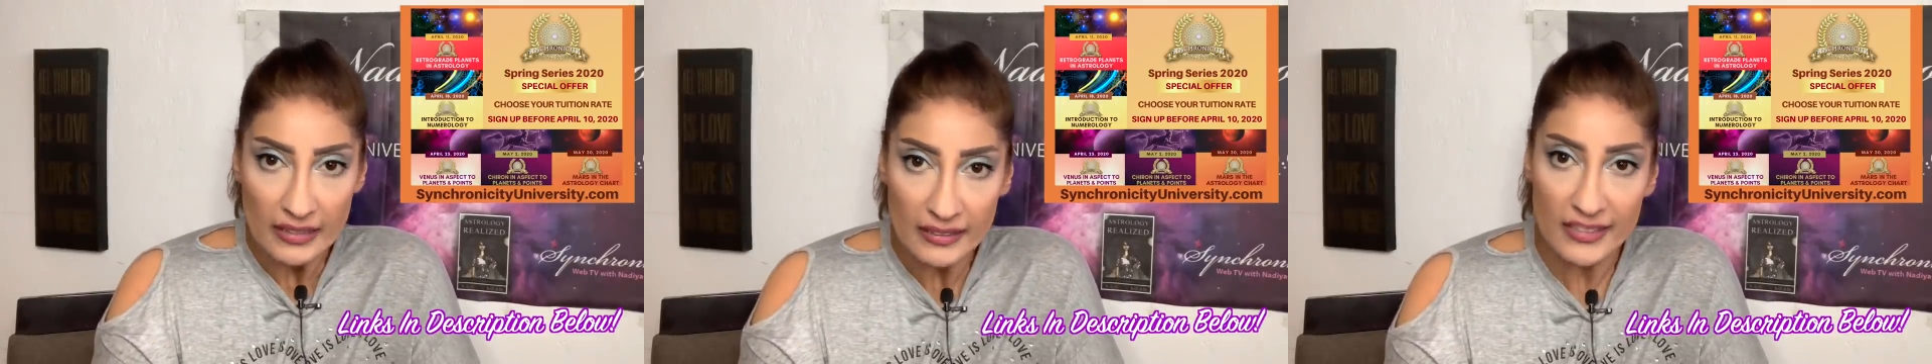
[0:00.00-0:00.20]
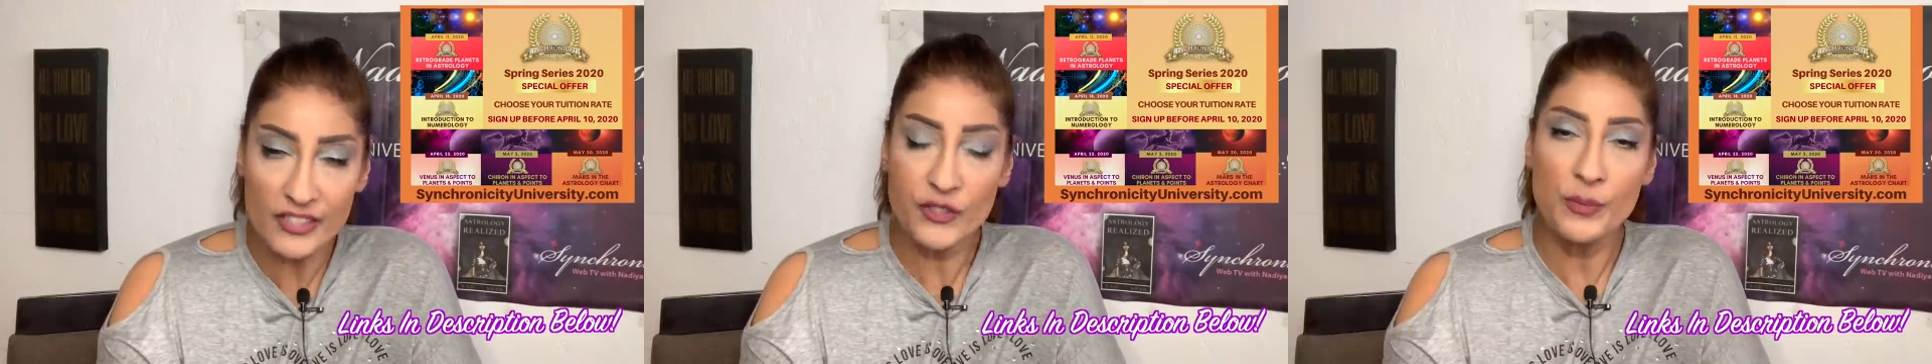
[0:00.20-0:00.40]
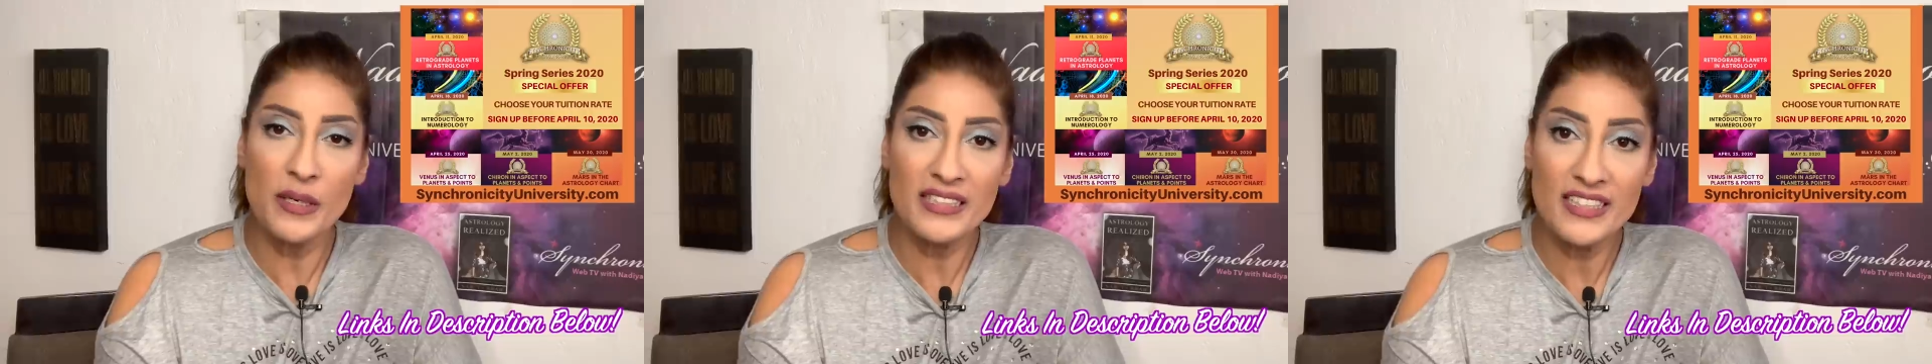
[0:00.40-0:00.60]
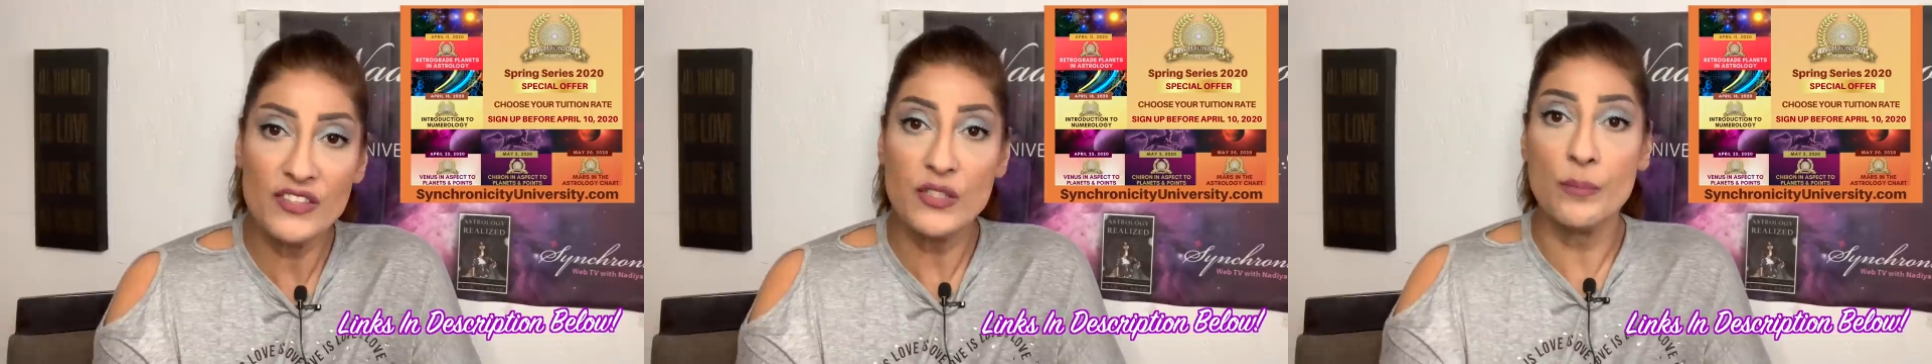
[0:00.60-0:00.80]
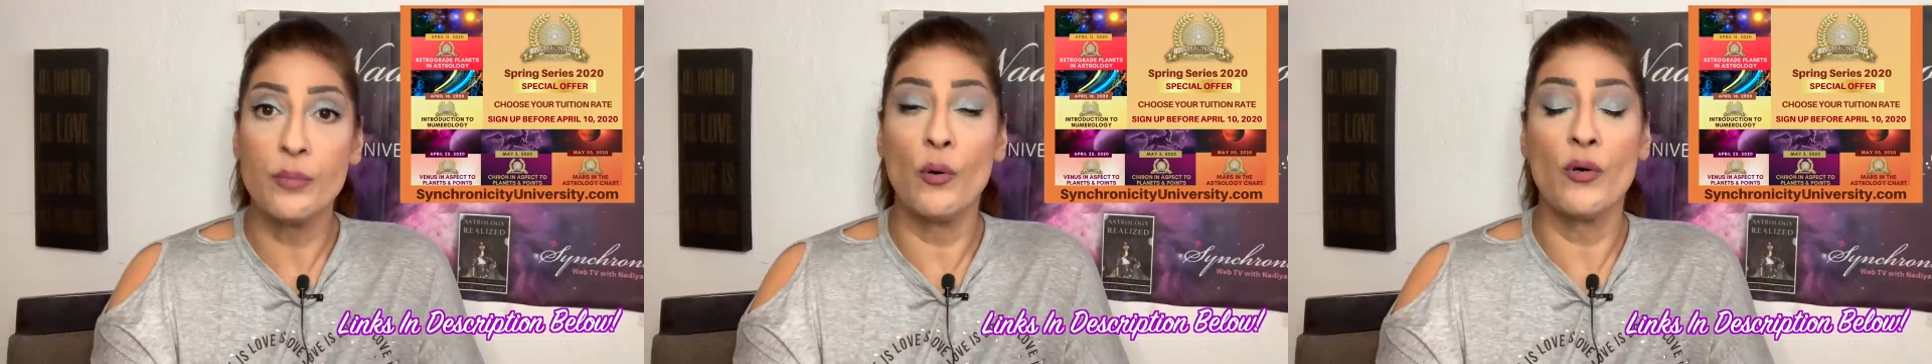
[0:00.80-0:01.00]
this month is
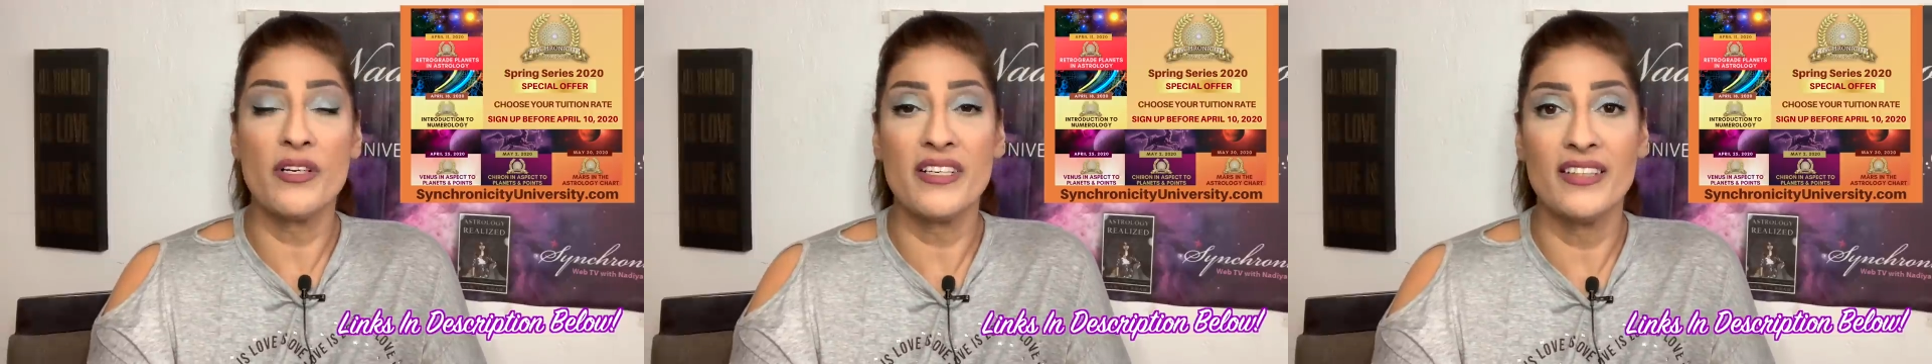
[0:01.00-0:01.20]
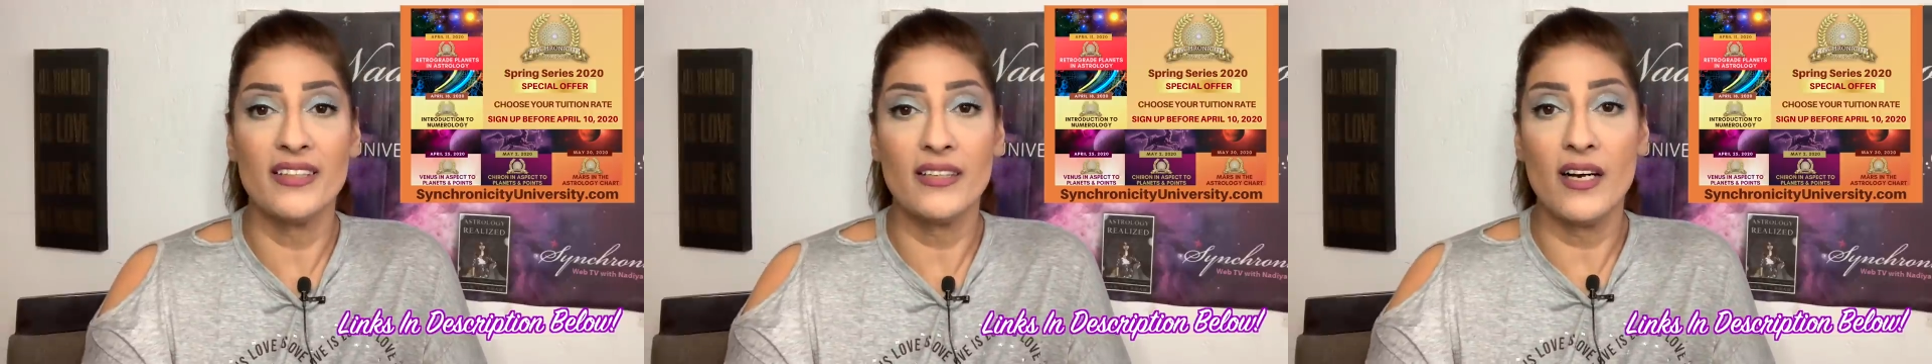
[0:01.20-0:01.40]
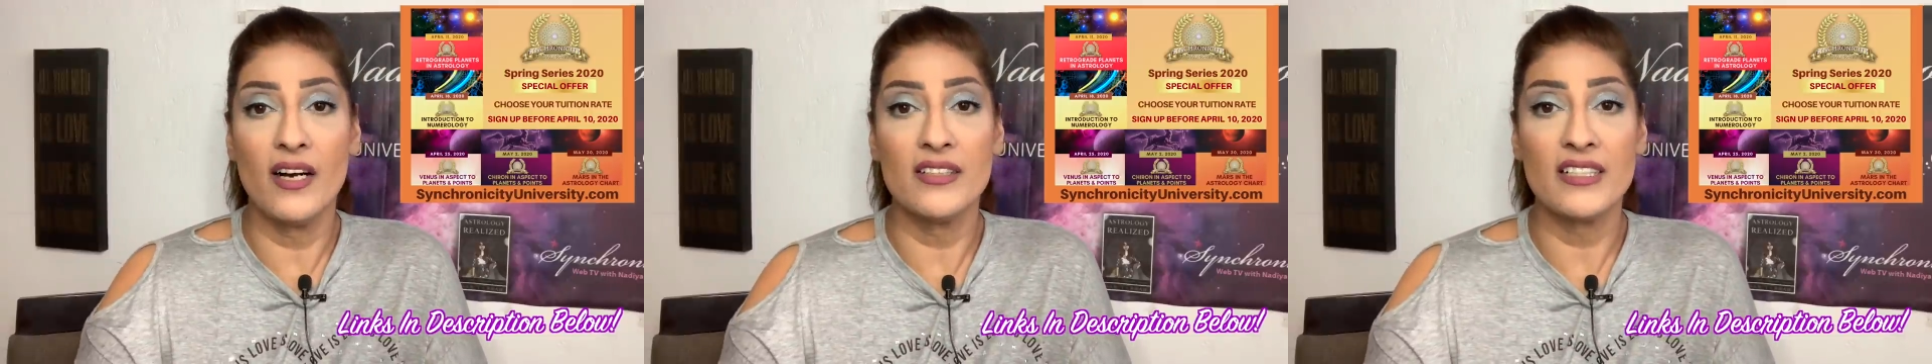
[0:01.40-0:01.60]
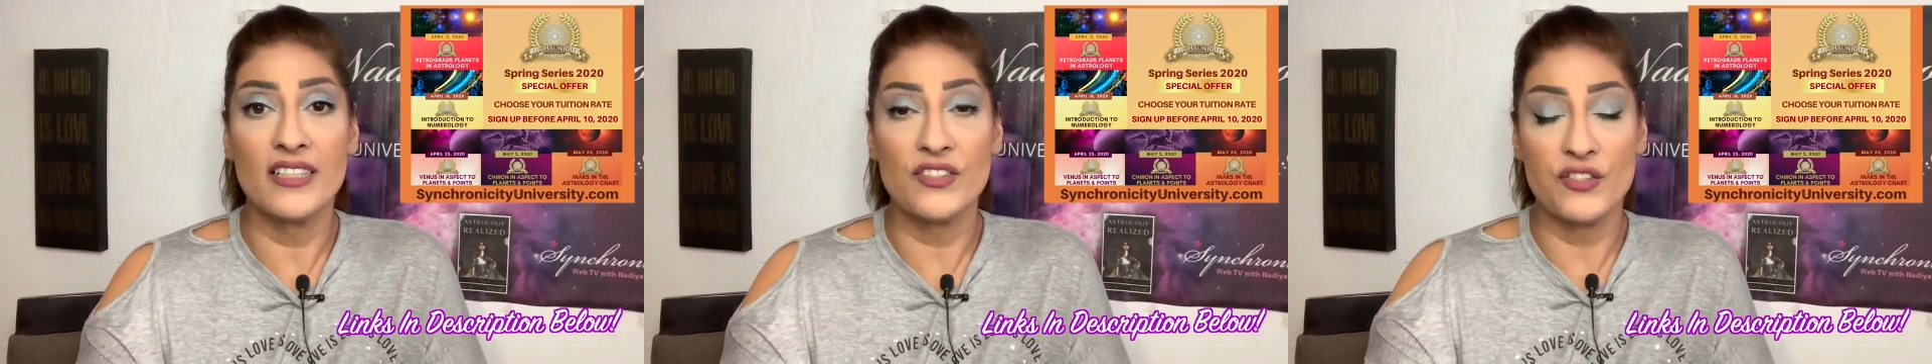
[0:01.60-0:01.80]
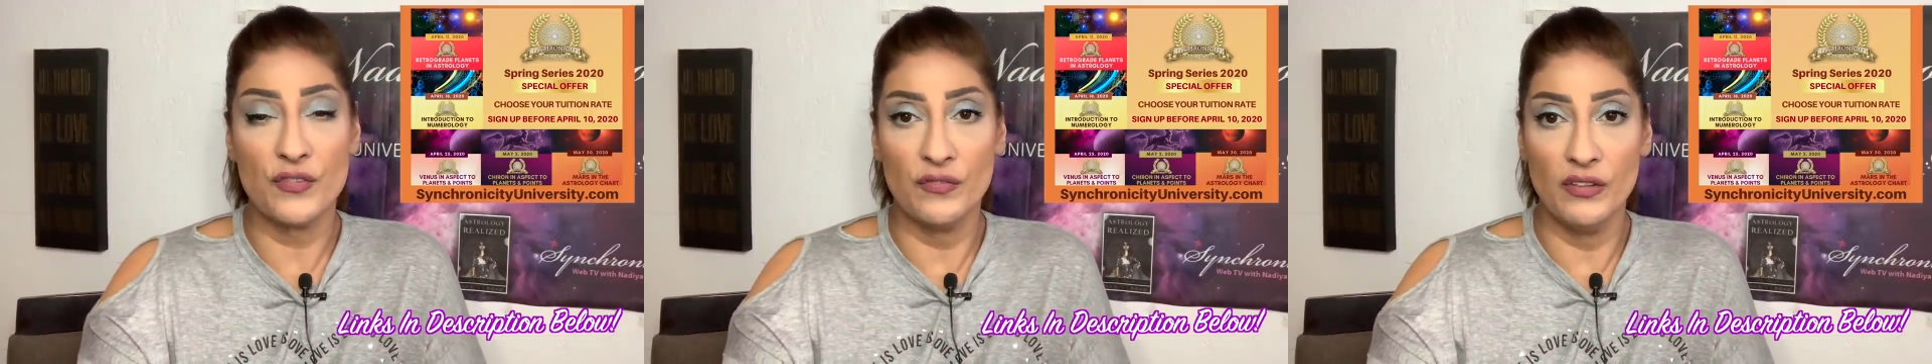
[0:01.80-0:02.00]
important in the
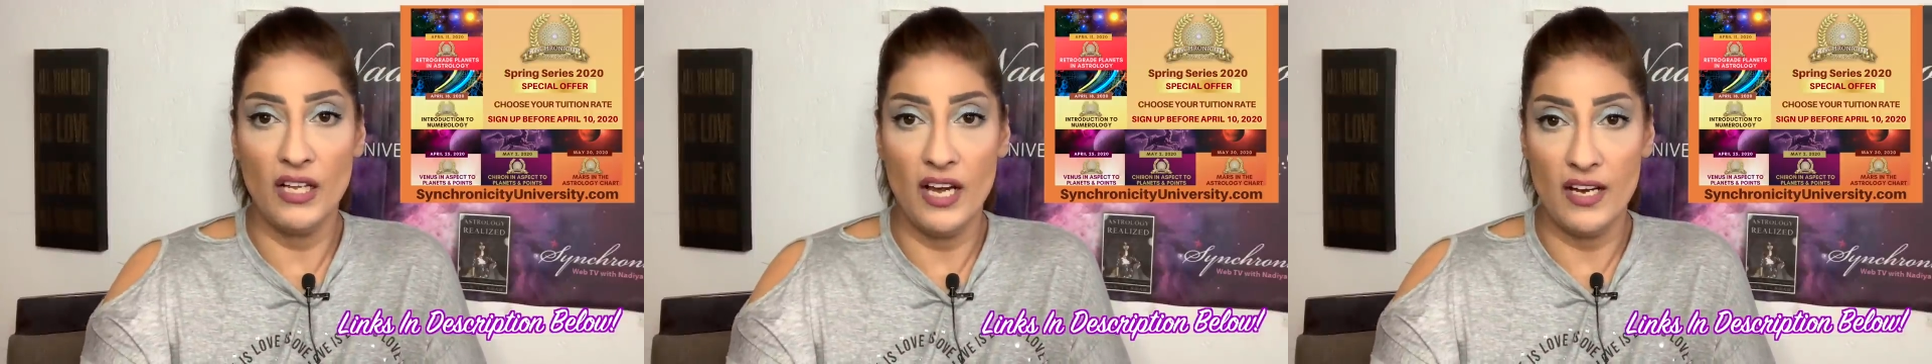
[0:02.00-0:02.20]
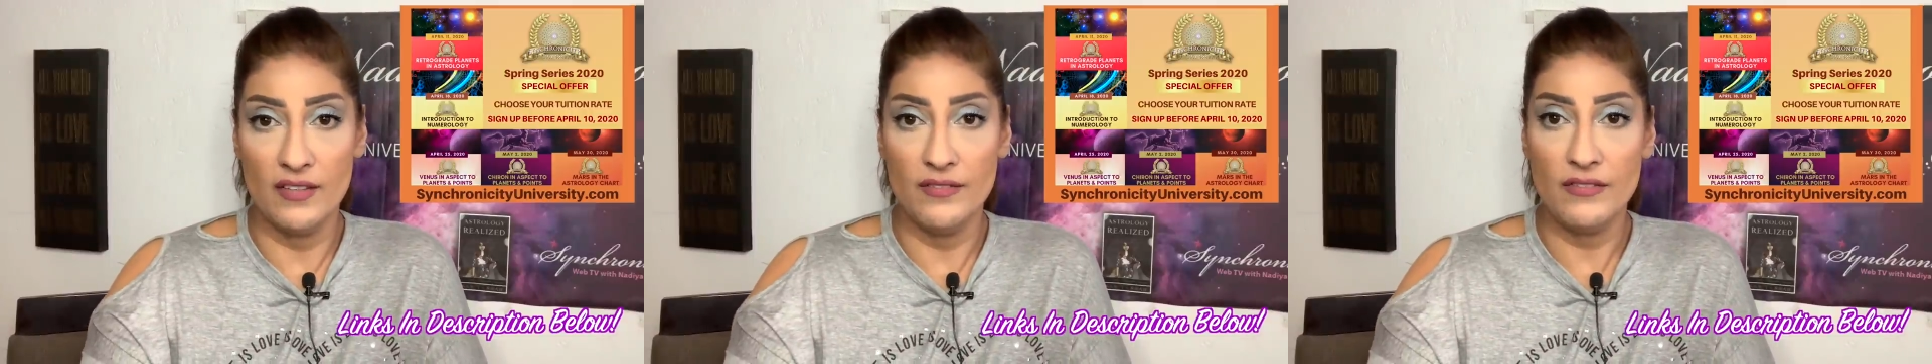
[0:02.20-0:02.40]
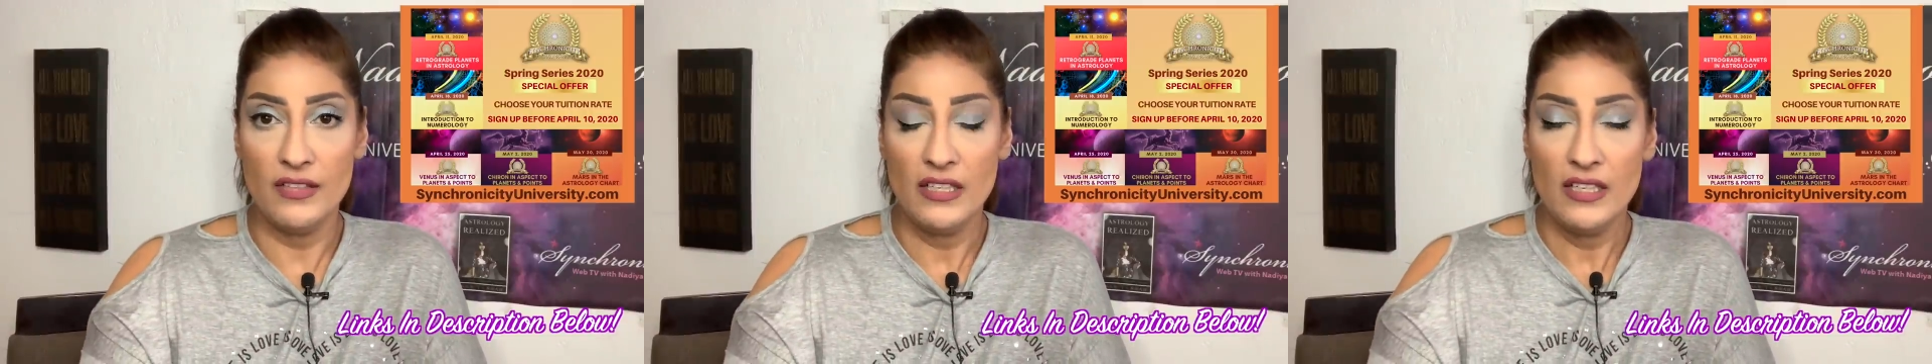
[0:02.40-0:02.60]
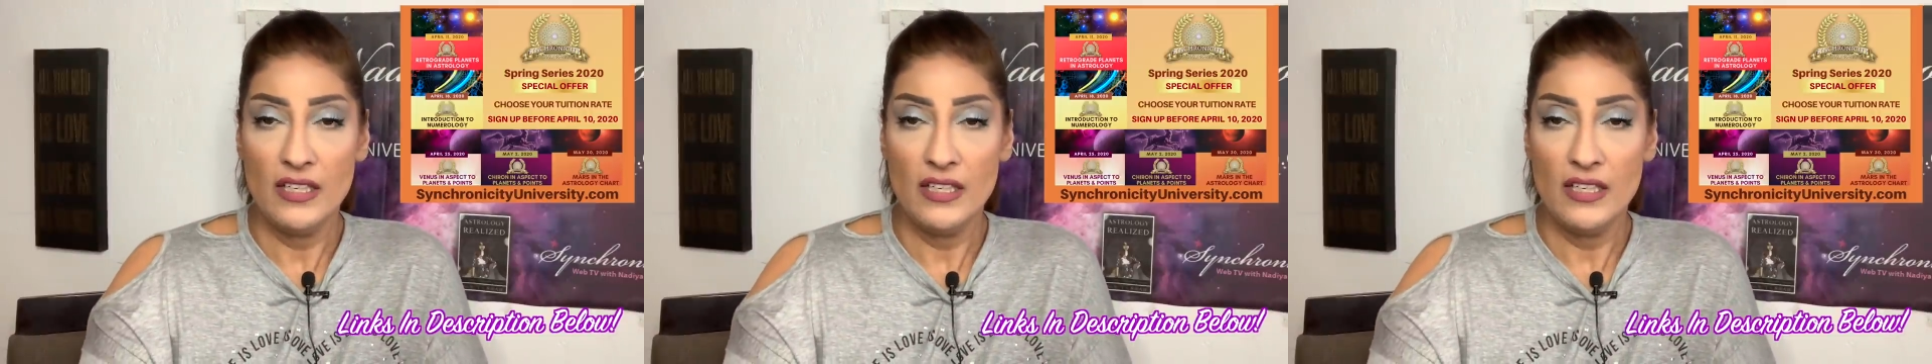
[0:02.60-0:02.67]
context of love,